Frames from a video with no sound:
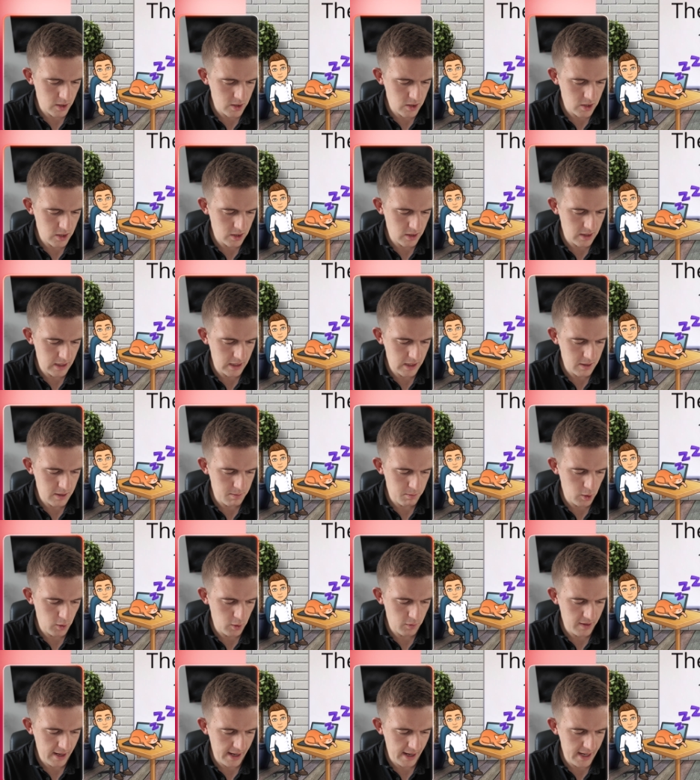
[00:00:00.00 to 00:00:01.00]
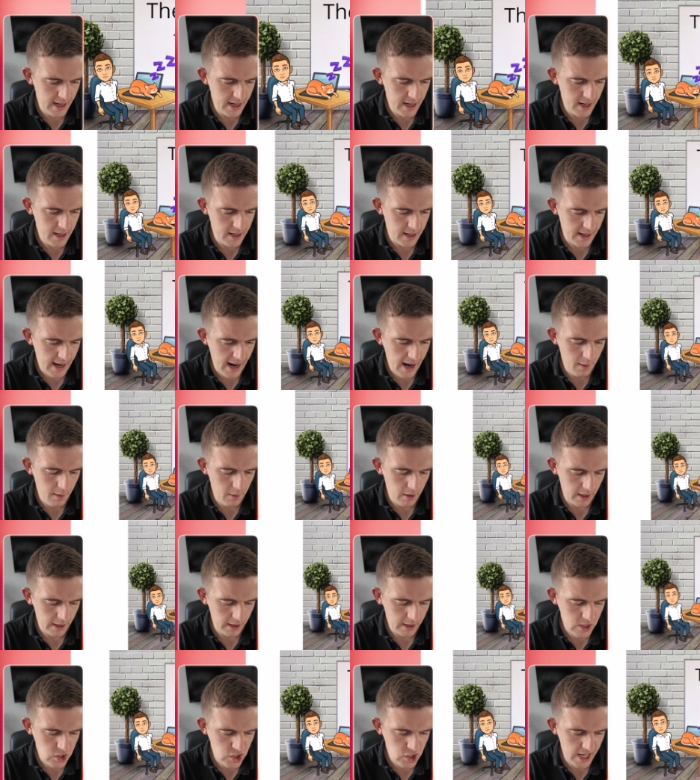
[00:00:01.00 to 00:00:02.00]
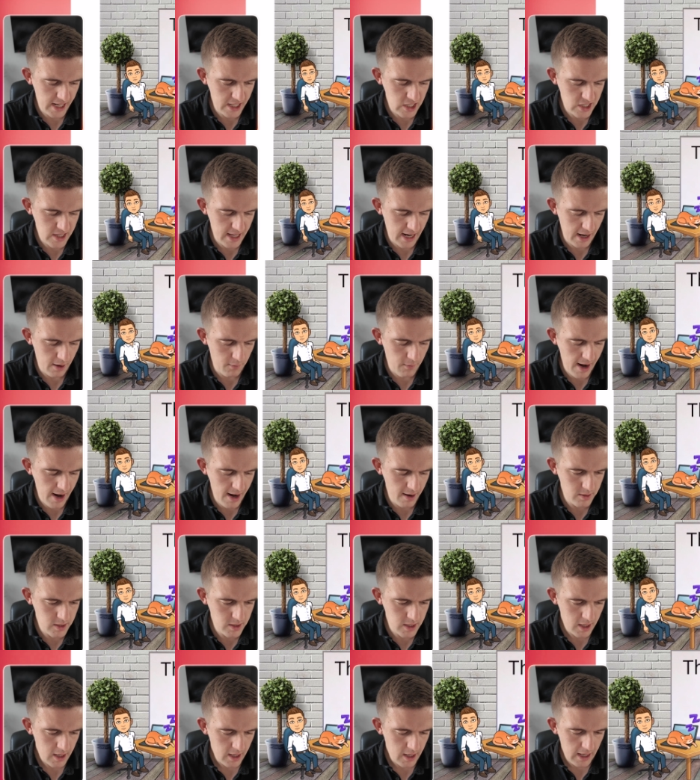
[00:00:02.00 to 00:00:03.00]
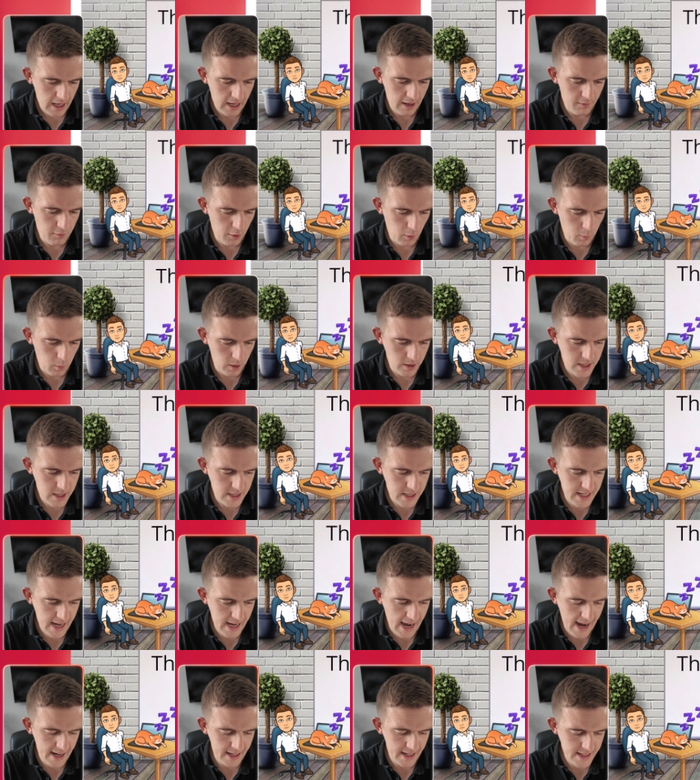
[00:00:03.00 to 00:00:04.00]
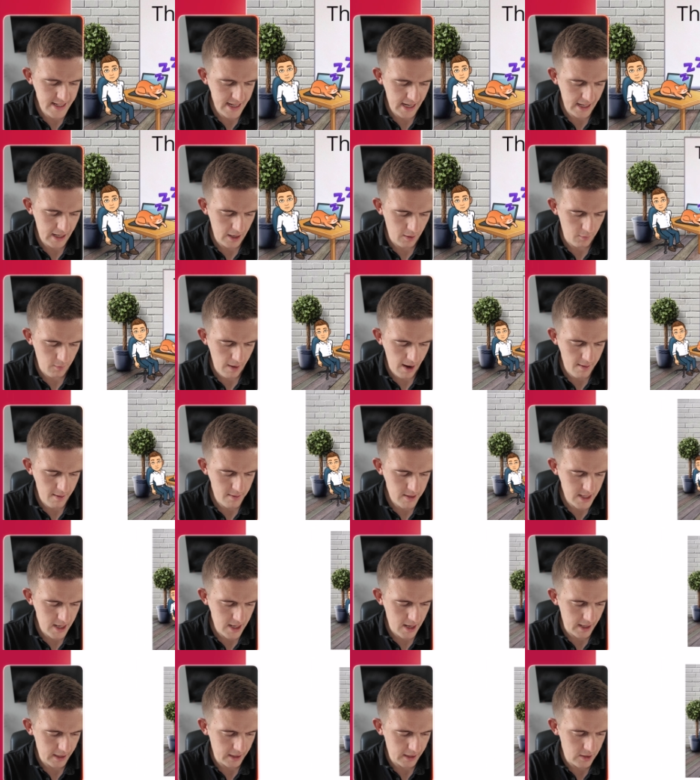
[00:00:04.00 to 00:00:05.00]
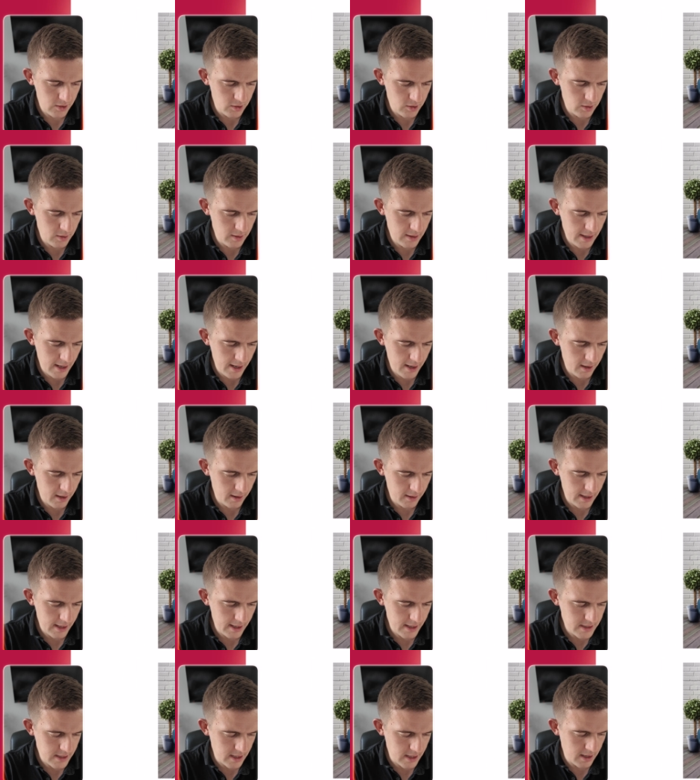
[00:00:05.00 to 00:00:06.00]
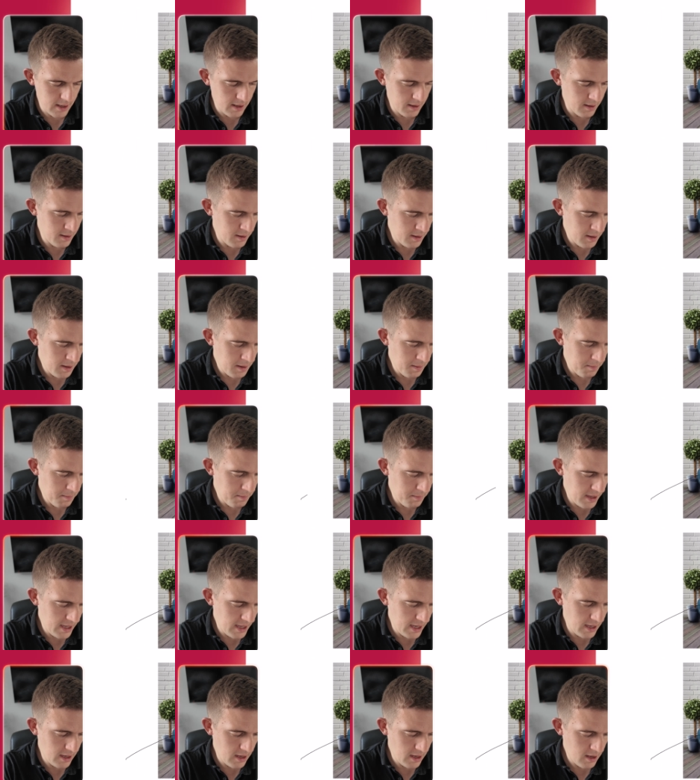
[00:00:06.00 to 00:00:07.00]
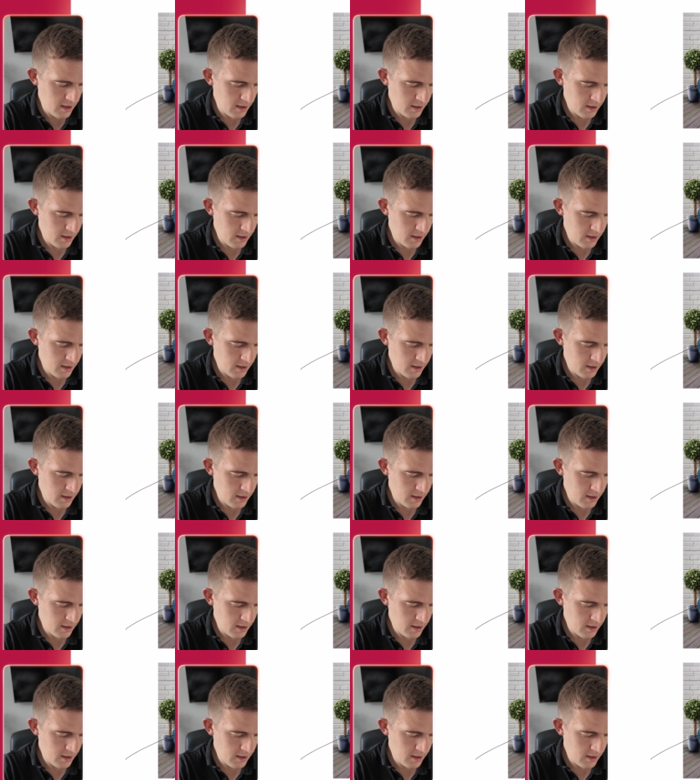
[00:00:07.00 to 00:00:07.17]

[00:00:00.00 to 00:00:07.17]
I just need to move that in and out and I can change that around. If I wanted to annotate around it, I can do that. There's a me.